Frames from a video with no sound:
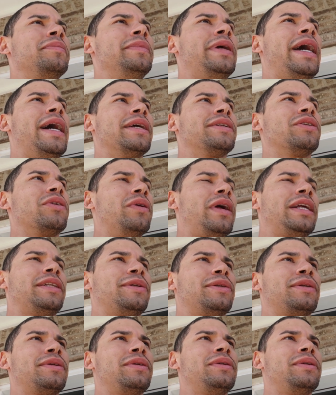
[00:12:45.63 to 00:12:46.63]
Yeah, so
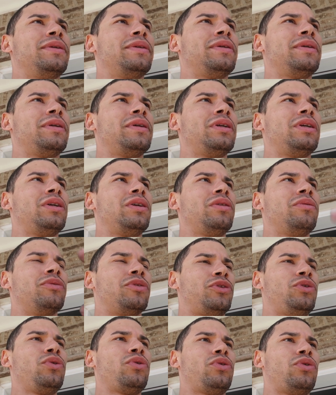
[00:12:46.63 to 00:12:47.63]
that's, it was
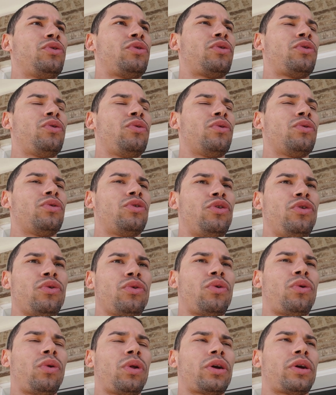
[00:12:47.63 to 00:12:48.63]
two
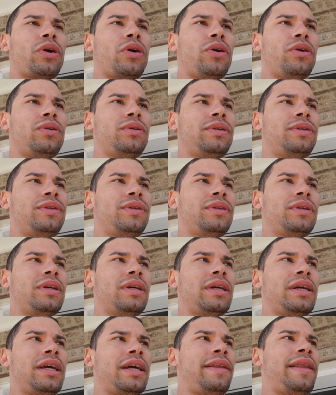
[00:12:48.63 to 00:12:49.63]
coolant codes,
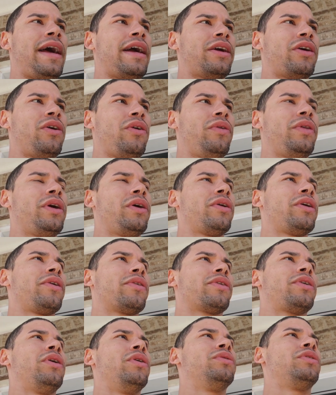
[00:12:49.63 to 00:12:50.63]
and that code, the only
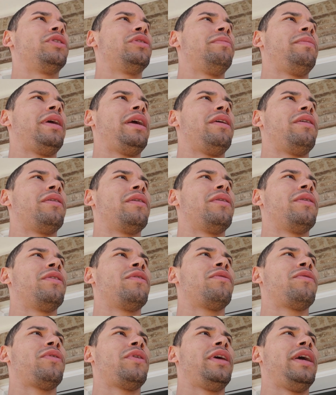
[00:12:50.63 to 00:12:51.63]
other code should be
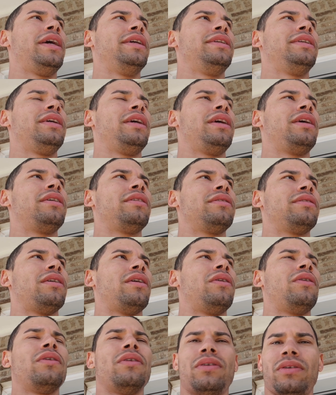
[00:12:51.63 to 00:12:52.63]
for the AC,
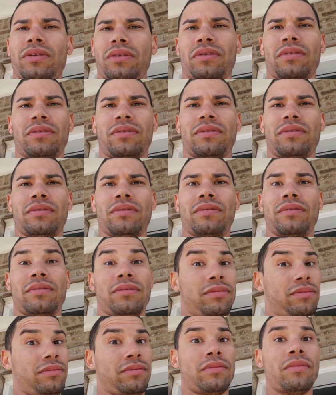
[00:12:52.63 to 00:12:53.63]
so
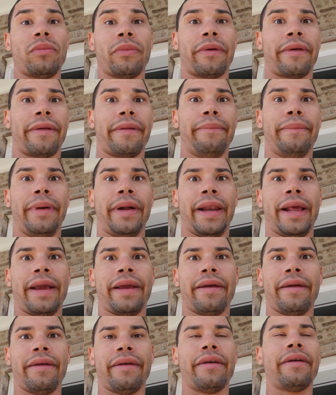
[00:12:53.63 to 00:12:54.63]
we're in the money.